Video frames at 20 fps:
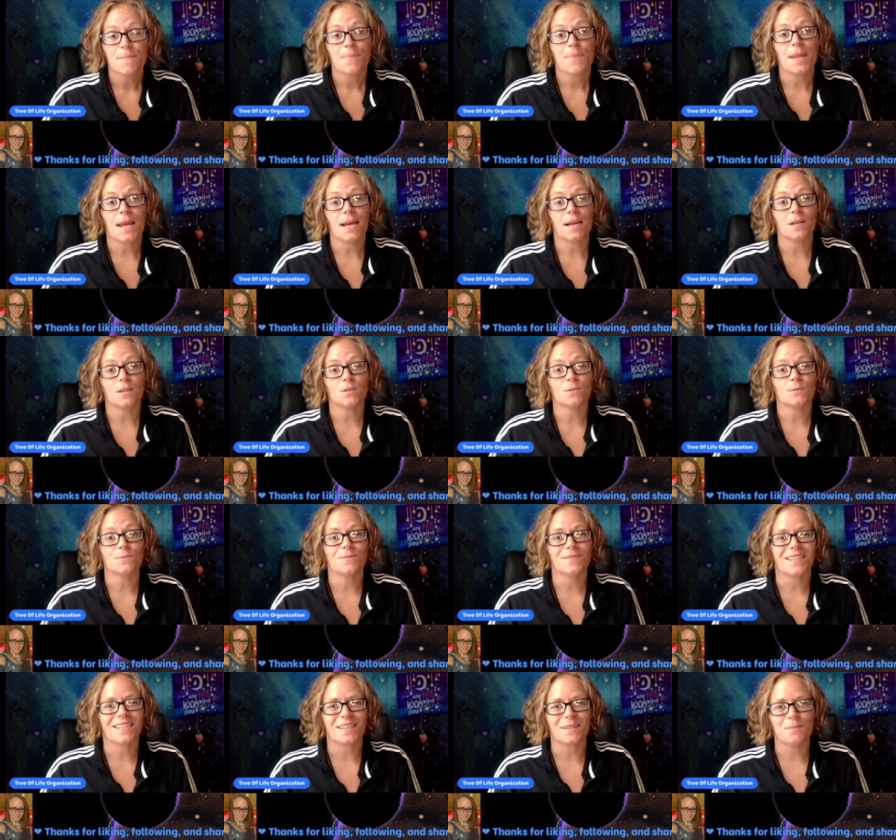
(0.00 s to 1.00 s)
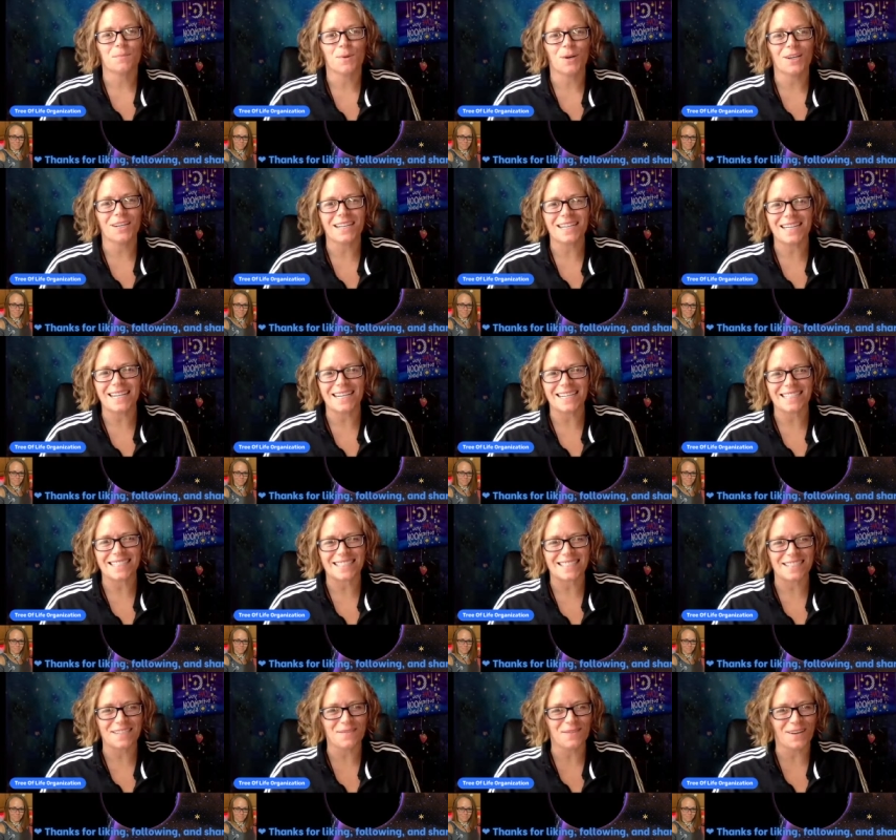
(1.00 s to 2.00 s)
Now, good morning,
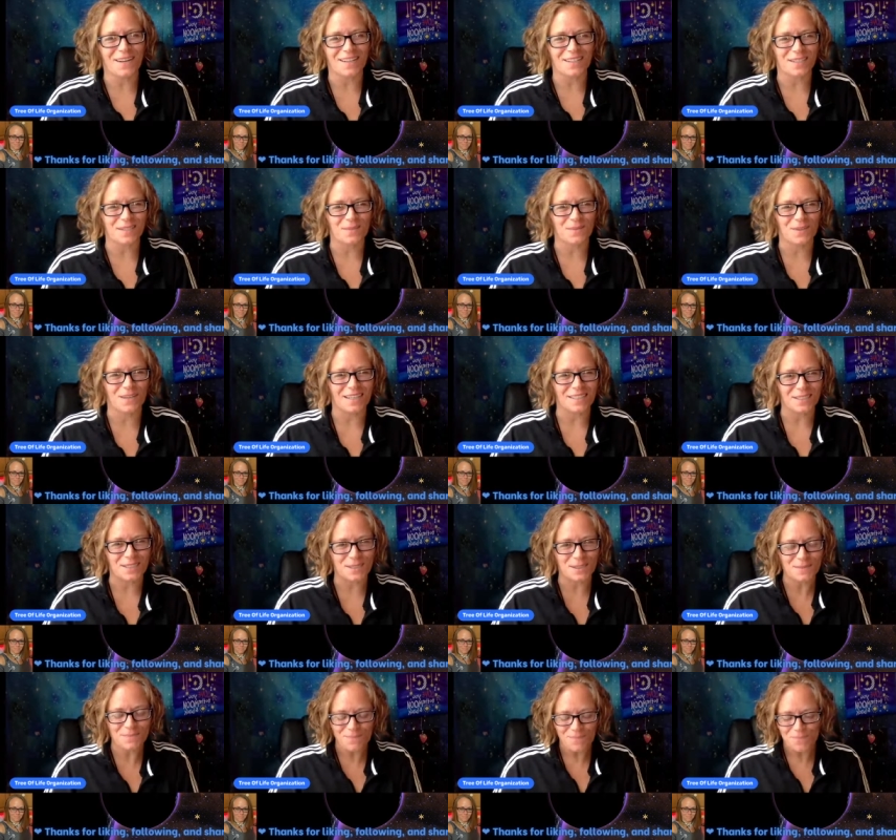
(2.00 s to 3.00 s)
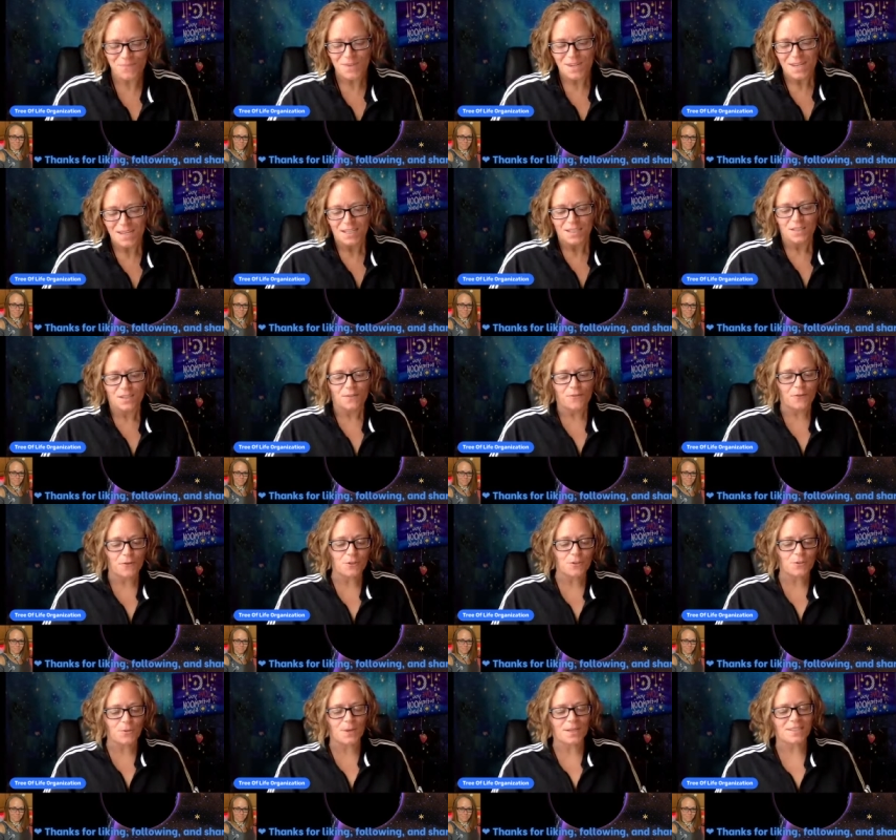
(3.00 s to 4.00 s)
Nancy. Welcome, welcome. The
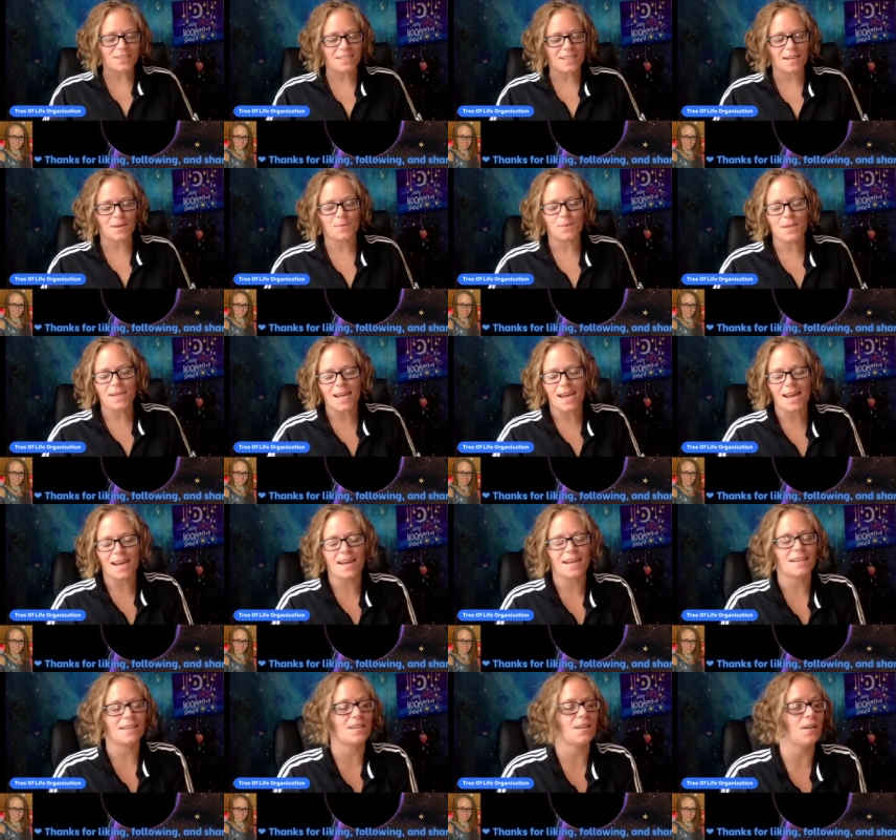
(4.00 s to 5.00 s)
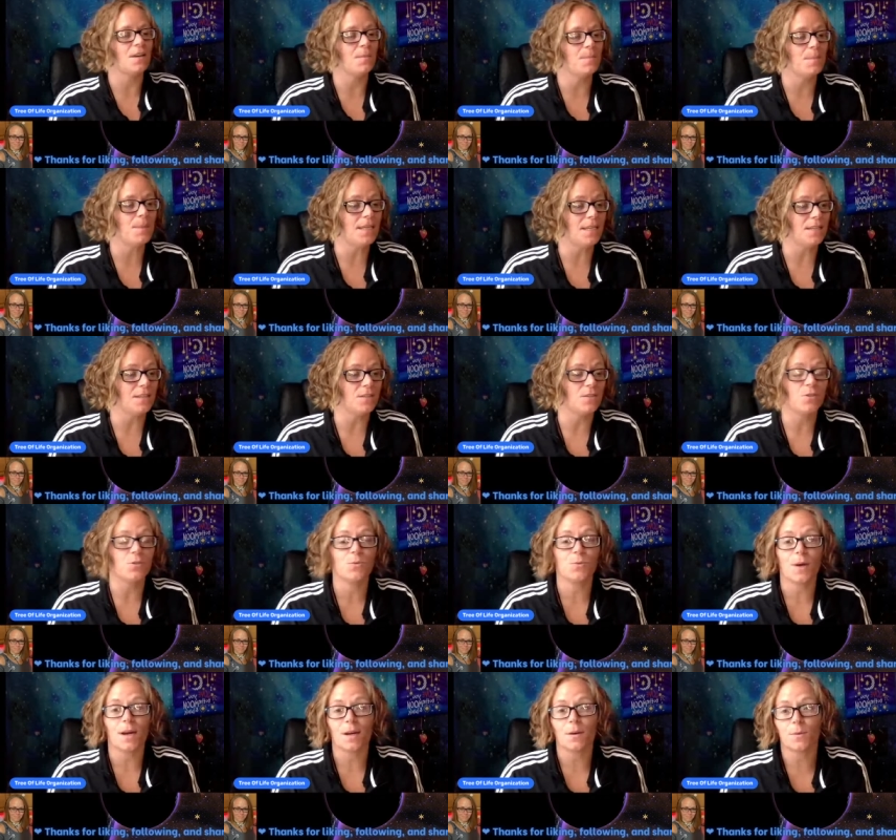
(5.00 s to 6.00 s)
first question that we had come
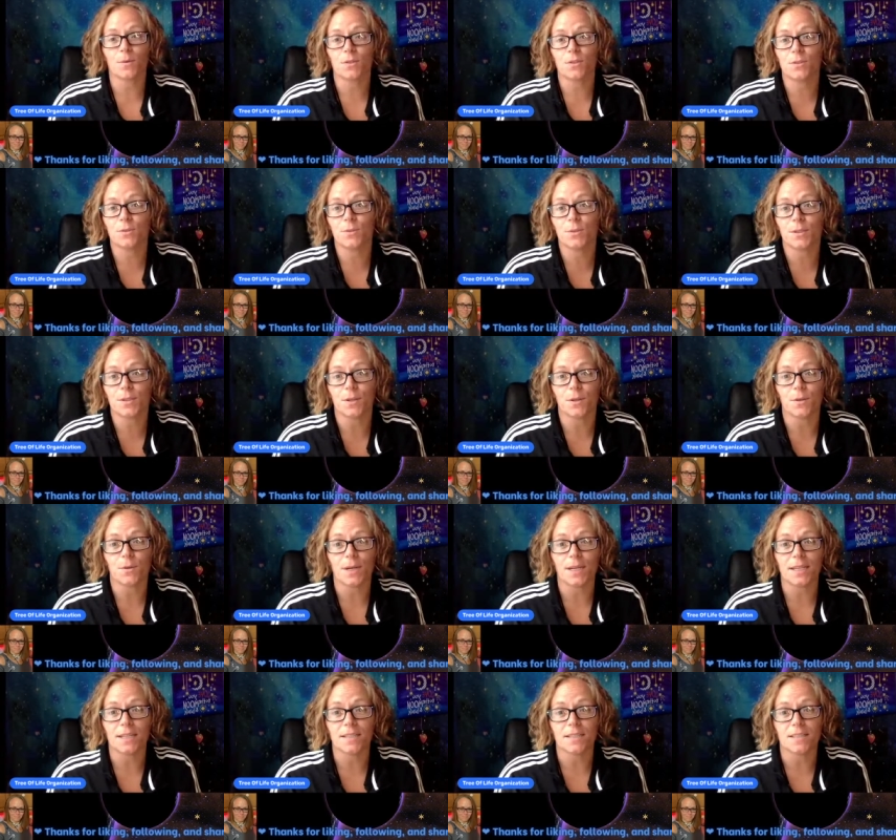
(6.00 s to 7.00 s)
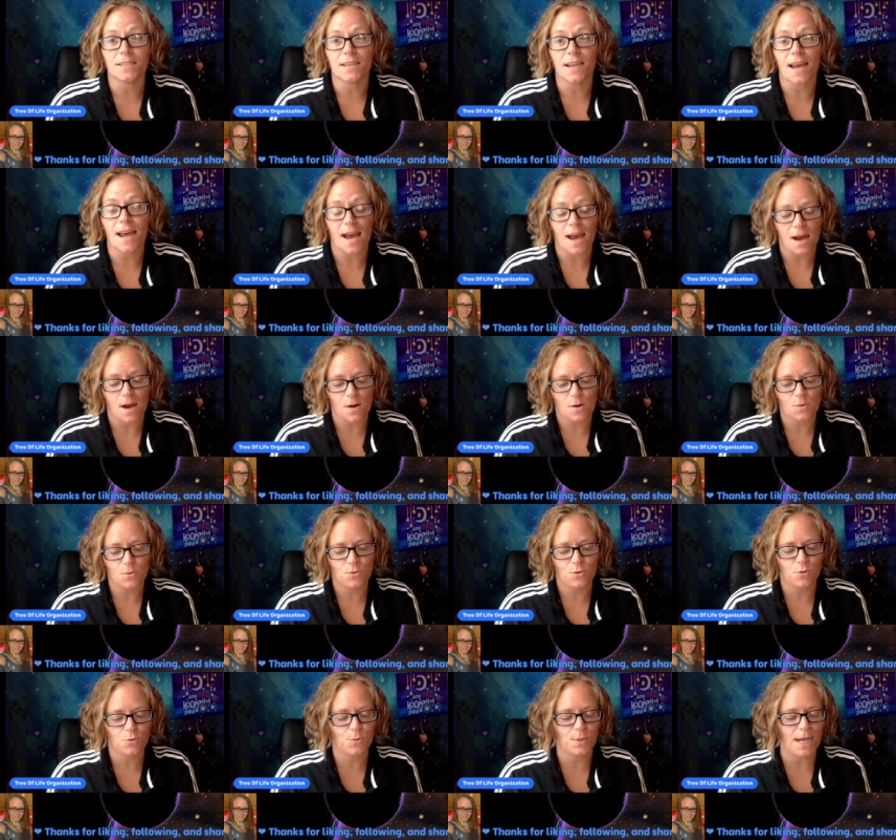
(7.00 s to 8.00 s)
into our studio is how
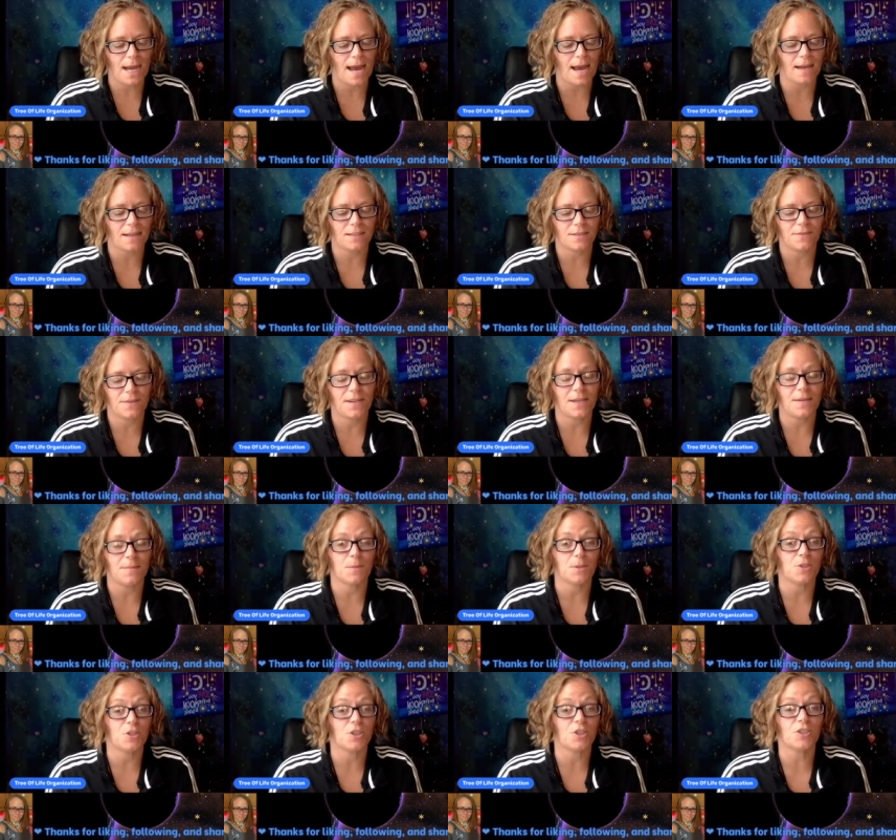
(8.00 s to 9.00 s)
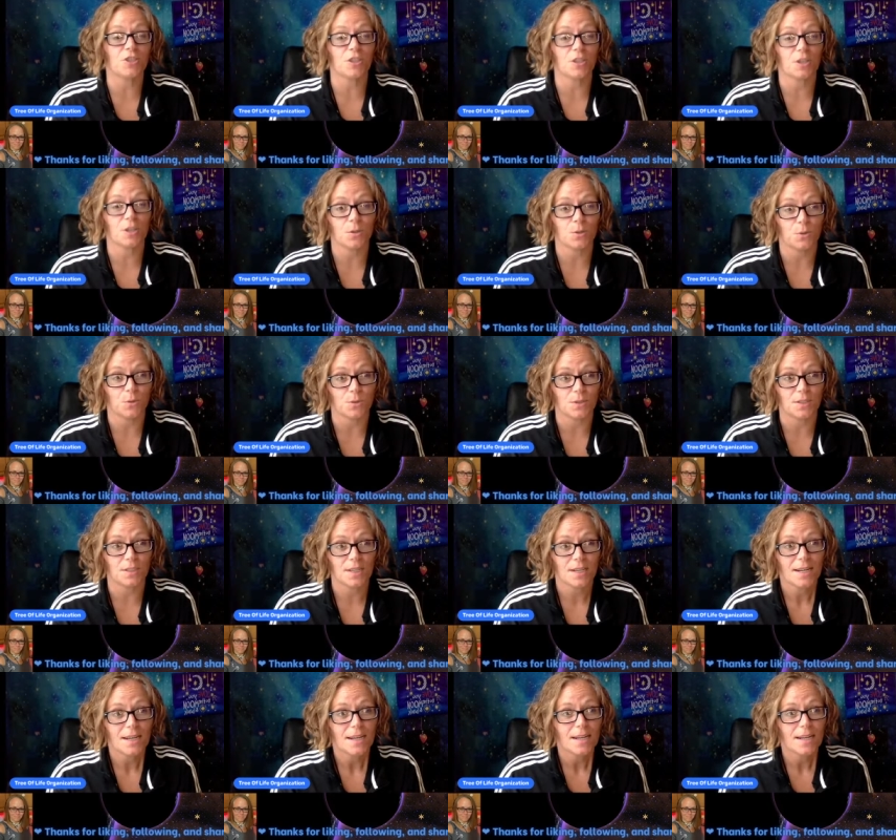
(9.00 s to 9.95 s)
do we activate magician codes?